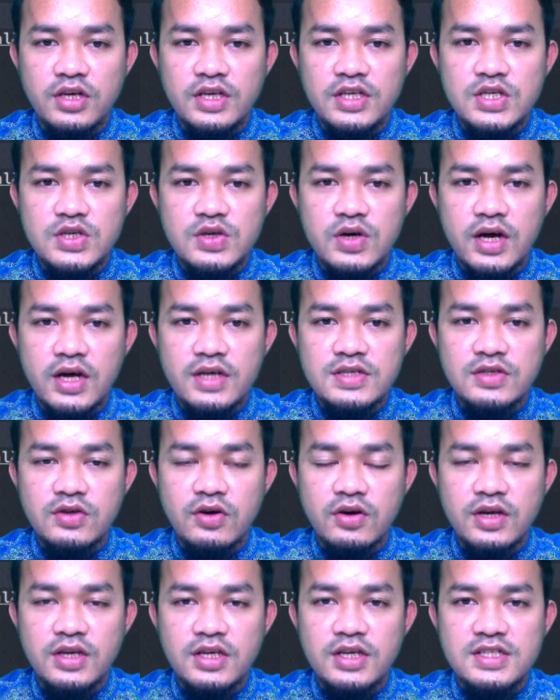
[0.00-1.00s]
If you are
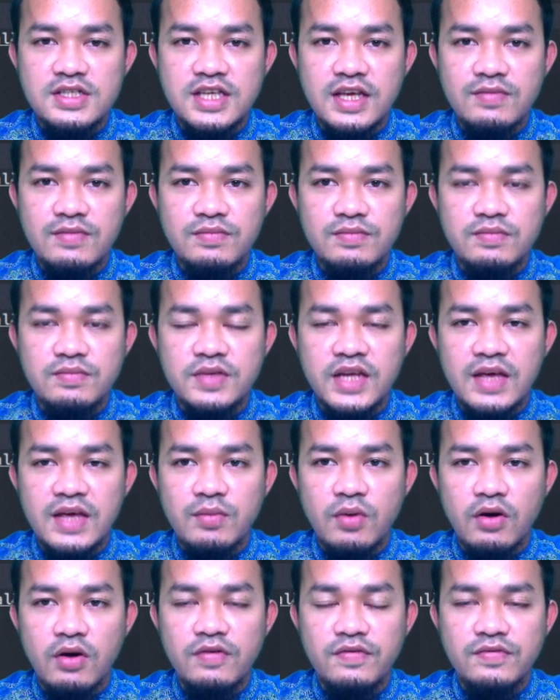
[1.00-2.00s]
storing the same
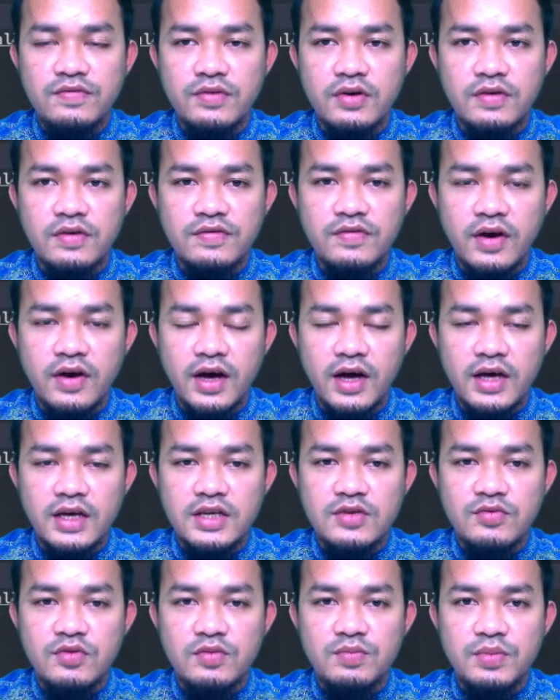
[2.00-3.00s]
name of file,
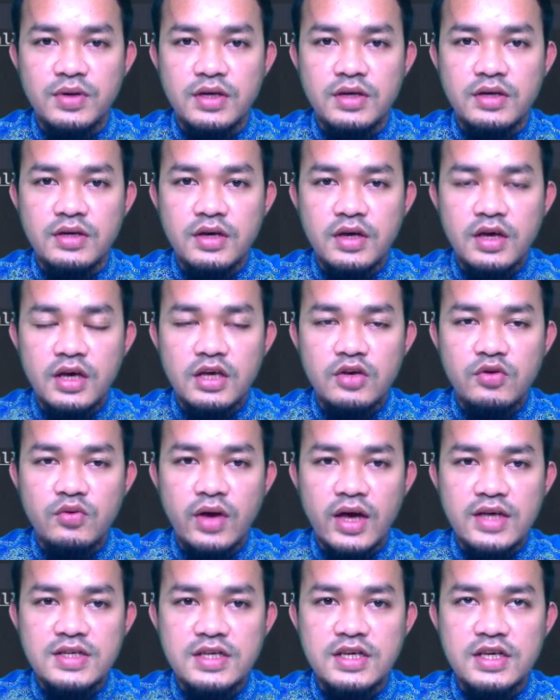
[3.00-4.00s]
it will be
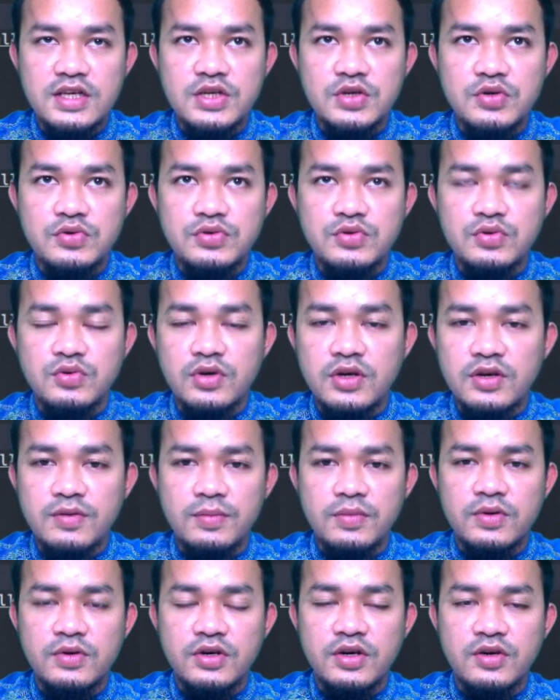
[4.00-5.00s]
asking you to
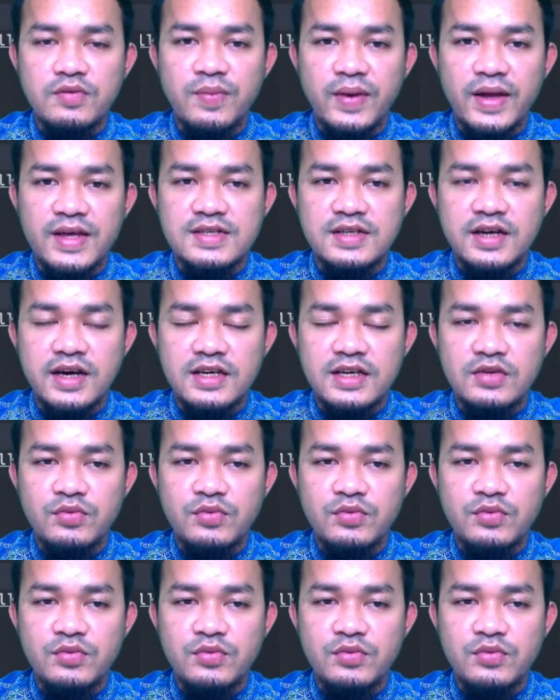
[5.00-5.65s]
replace, right?